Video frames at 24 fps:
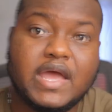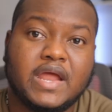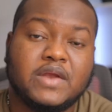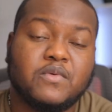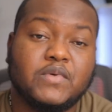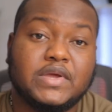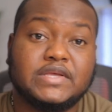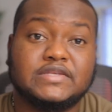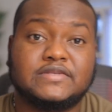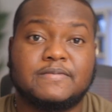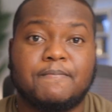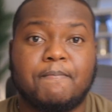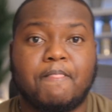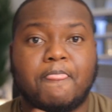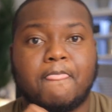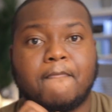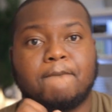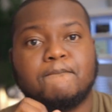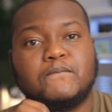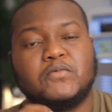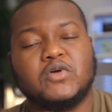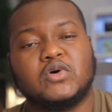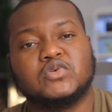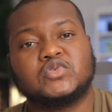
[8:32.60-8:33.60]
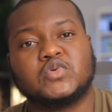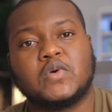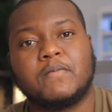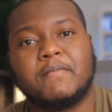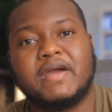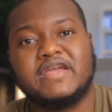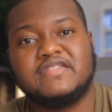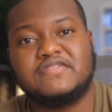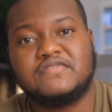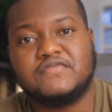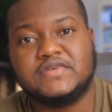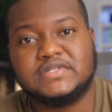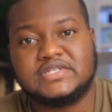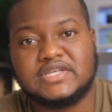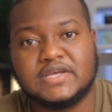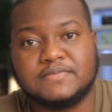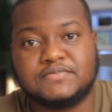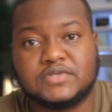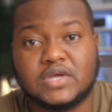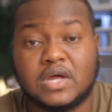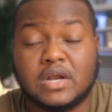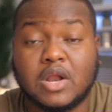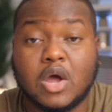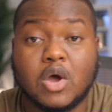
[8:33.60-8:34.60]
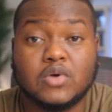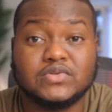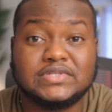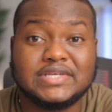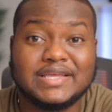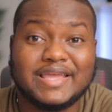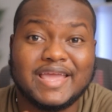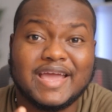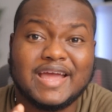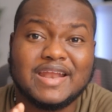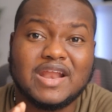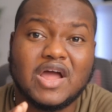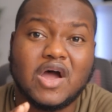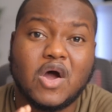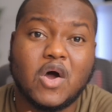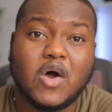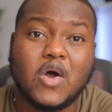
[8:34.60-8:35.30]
Anyways, those were my 3 tips on how to get